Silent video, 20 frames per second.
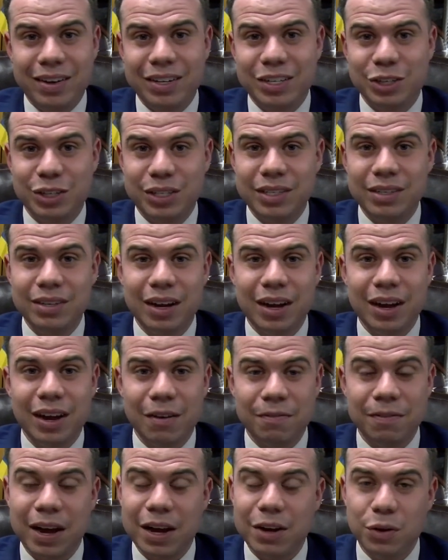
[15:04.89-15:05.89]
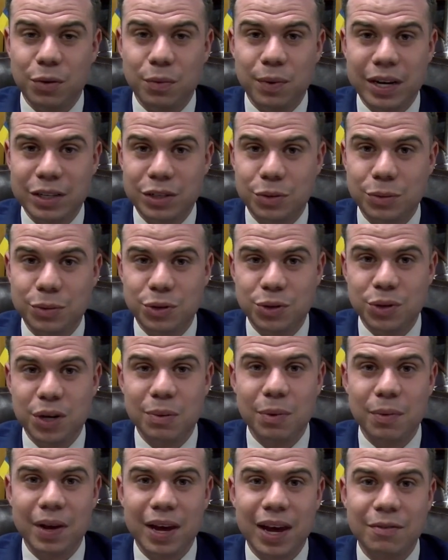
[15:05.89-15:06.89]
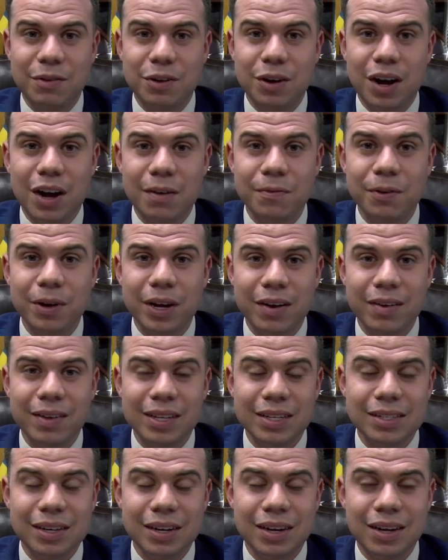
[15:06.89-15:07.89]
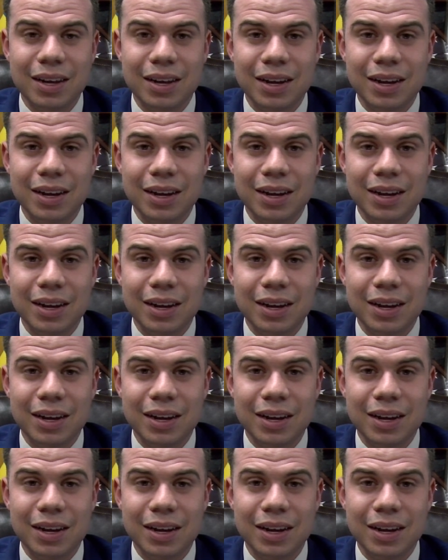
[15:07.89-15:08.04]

and just find new ways to enjoy what we have to offer here in the city.